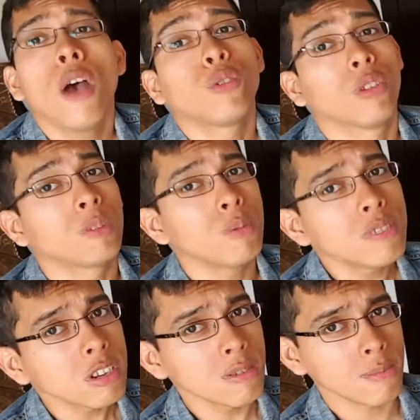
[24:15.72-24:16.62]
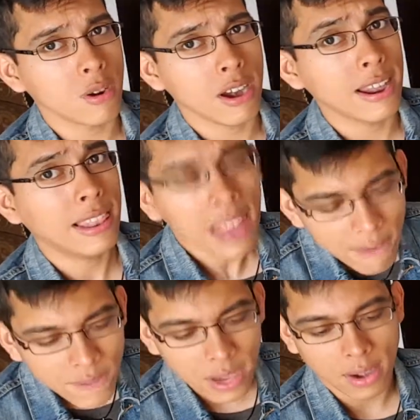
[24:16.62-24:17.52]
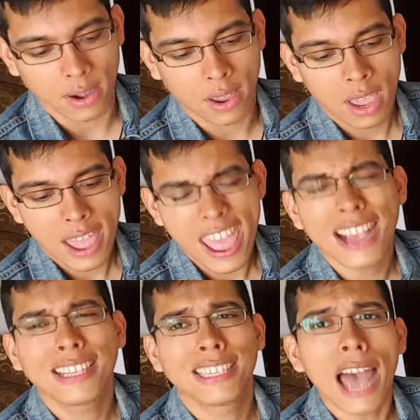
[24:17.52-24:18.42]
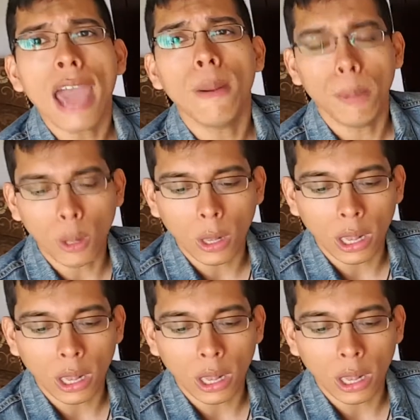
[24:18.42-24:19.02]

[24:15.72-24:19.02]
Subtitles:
So let's move into number 11, Excitable.